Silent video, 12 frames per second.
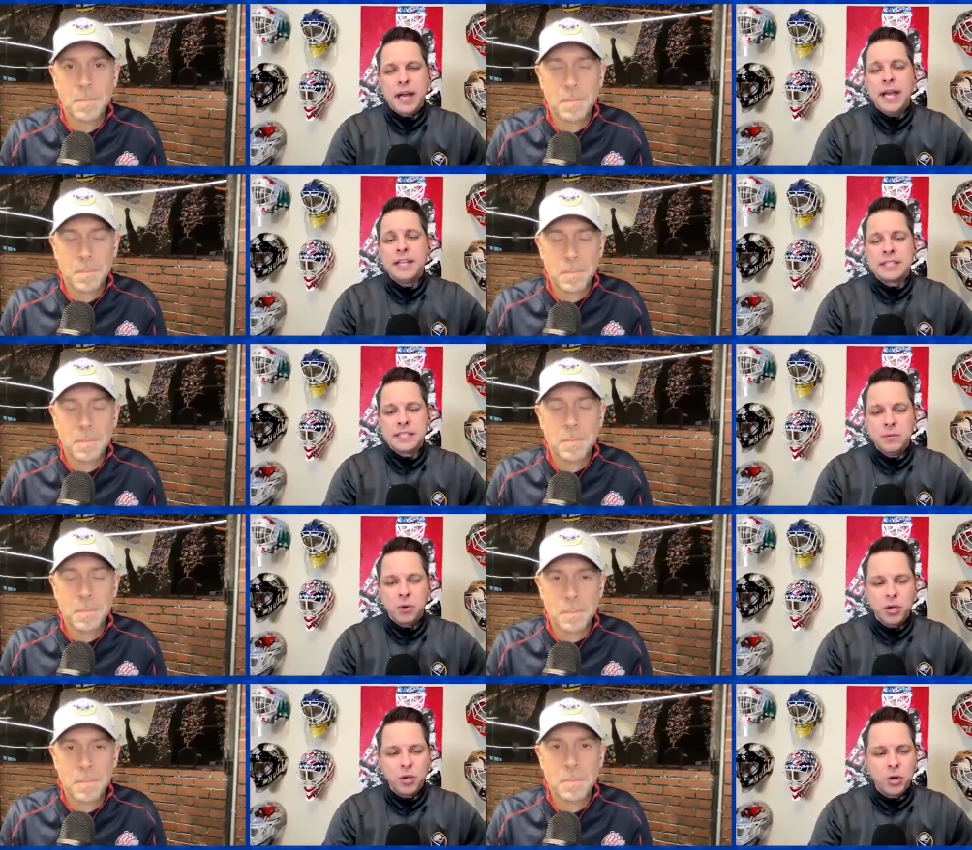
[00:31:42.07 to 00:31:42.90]
Speaker 1: I see
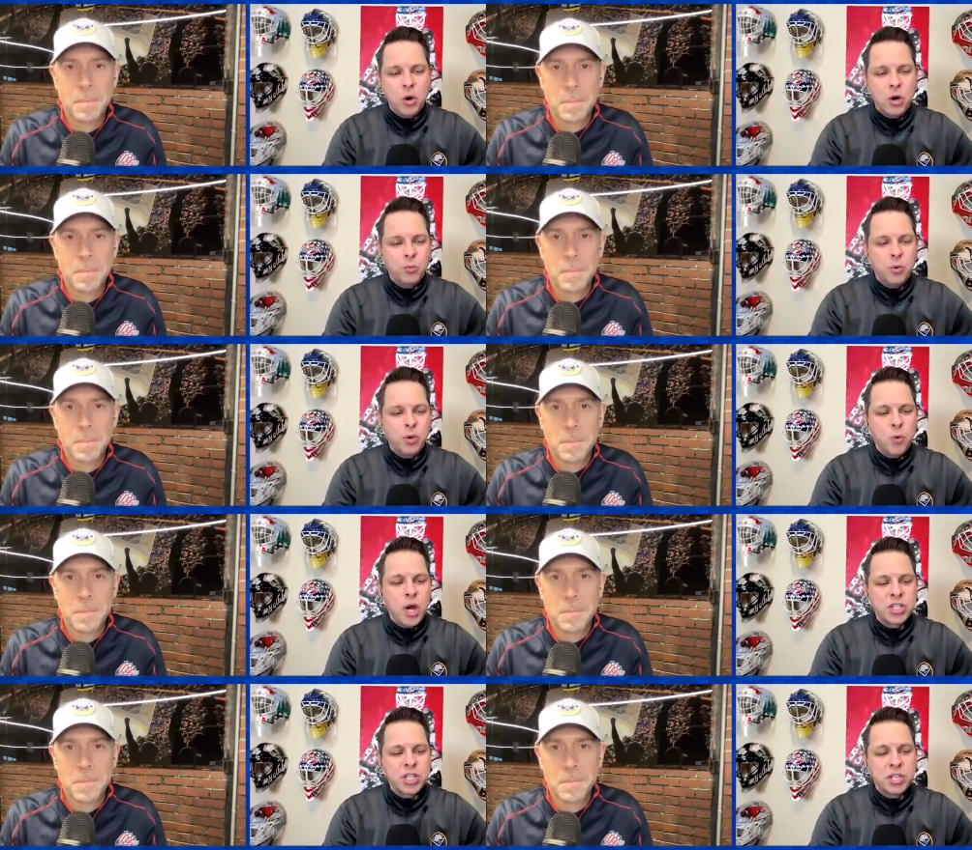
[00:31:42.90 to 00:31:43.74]
where you're going with
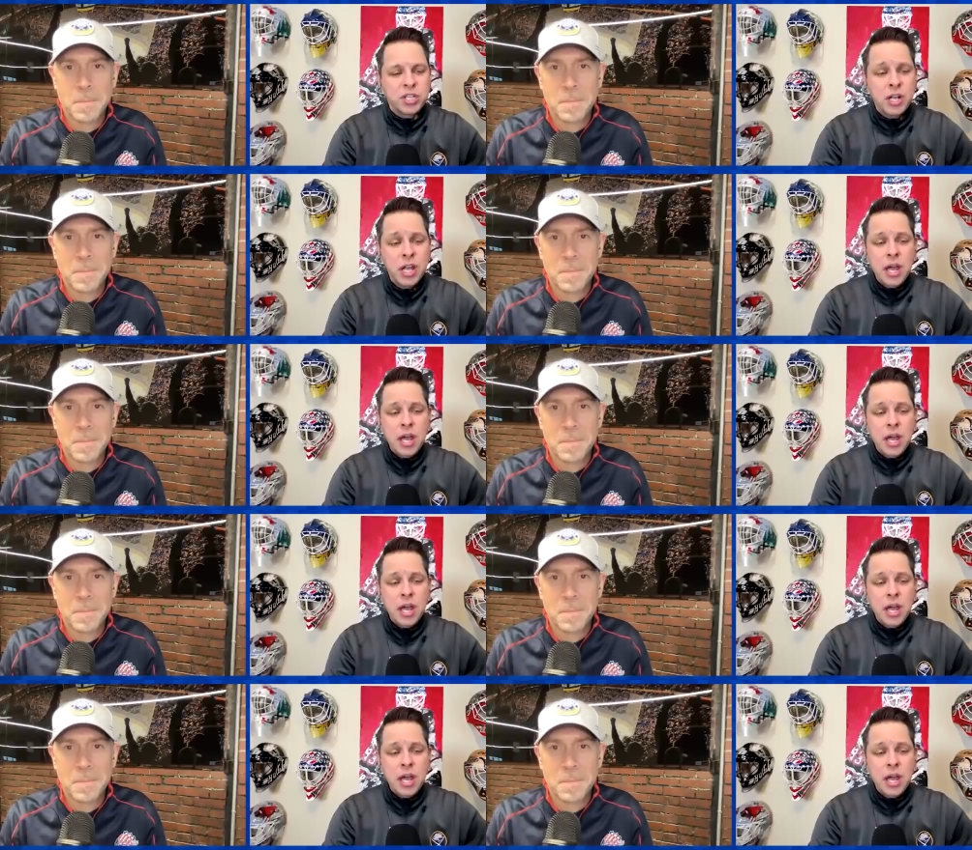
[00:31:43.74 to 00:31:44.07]
Washington.